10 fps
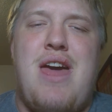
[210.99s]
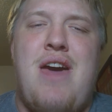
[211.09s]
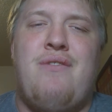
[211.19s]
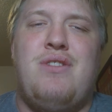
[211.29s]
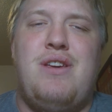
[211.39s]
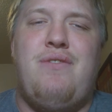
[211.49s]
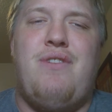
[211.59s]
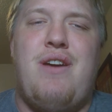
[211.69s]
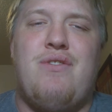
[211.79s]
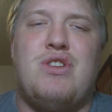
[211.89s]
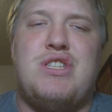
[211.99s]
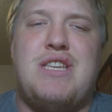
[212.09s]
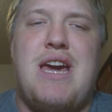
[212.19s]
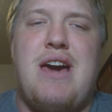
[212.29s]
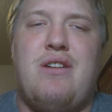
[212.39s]
Heavily favored
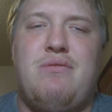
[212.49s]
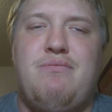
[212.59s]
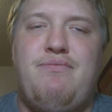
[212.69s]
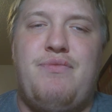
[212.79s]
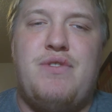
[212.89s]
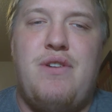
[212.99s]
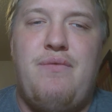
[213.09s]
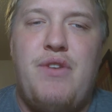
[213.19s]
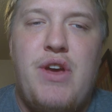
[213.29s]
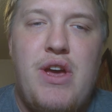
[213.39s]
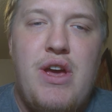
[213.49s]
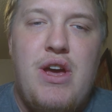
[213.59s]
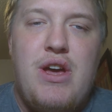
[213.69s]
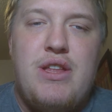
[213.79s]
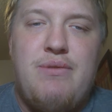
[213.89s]
Seattle. So
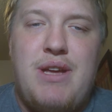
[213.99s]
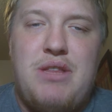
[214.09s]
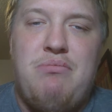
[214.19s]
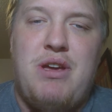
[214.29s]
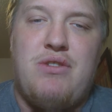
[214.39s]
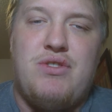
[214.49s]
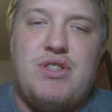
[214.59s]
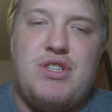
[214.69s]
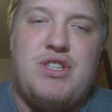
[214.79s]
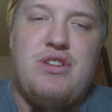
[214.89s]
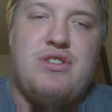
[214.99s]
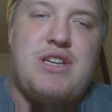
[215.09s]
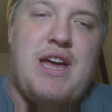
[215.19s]
then we had the Bengals and the Steelers.